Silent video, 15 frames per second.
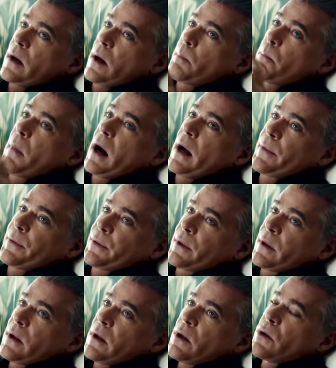Who always looks month. like
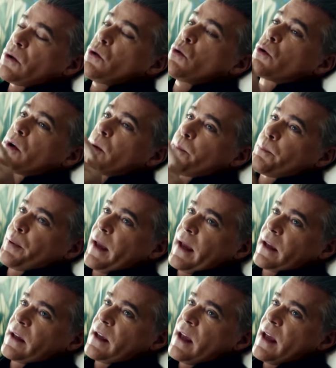he's wearing
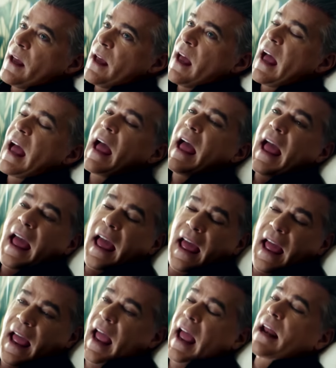eyeshadow today or
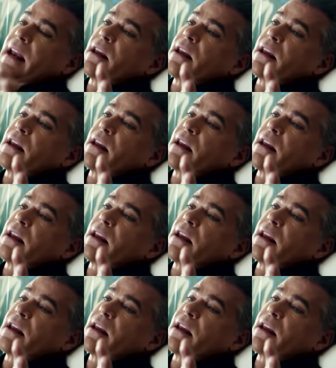eyeliner.